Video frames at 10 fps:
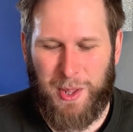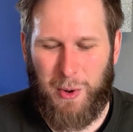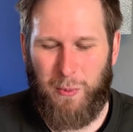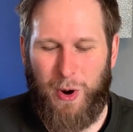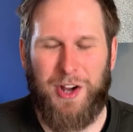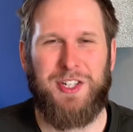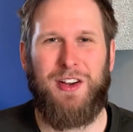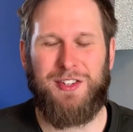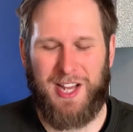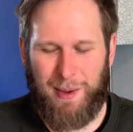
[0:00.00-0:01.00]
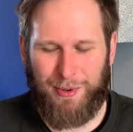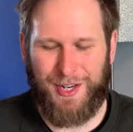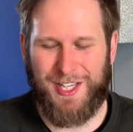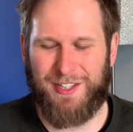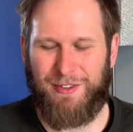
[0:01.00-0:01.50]
What shall
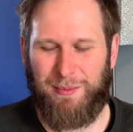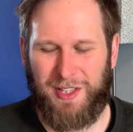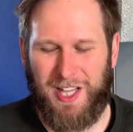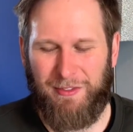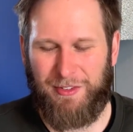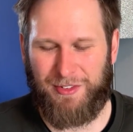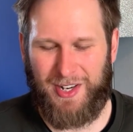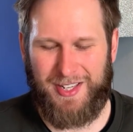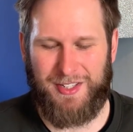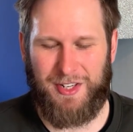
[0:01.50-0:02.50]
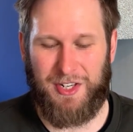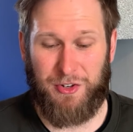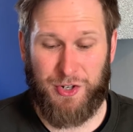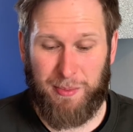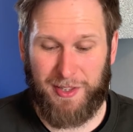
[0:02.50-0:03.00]
separate us from the love of Christ? Shall
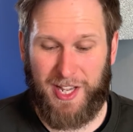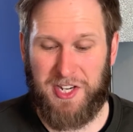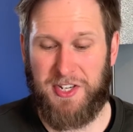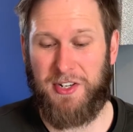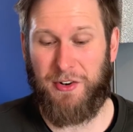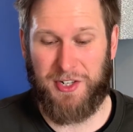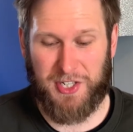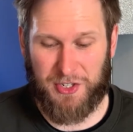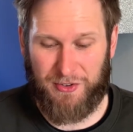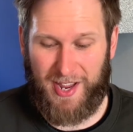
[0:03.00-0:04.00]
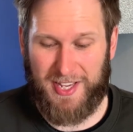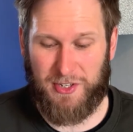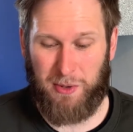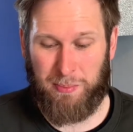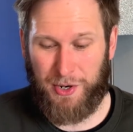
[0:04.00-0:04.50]
tribulation or distress
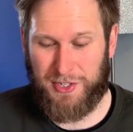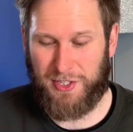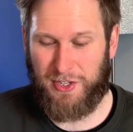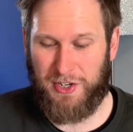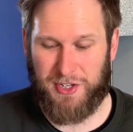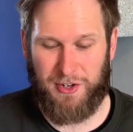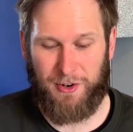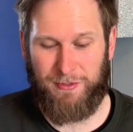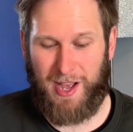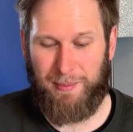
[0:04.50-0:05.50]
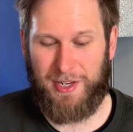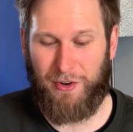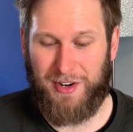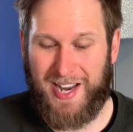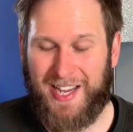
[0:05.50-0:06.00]
or persecution or famine
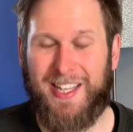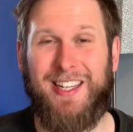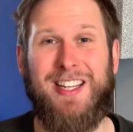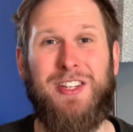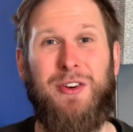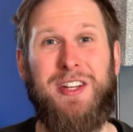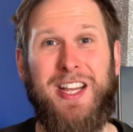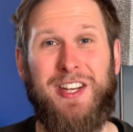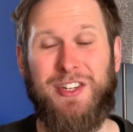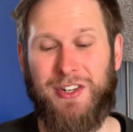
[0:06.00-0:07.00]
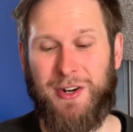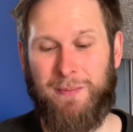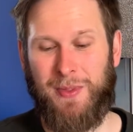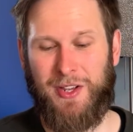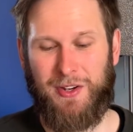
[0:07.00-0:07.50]
or nakedness or danger
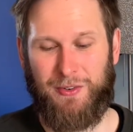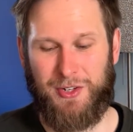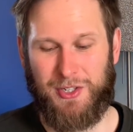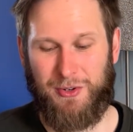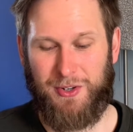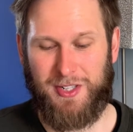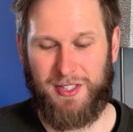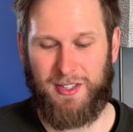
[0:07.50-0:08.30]
or sword?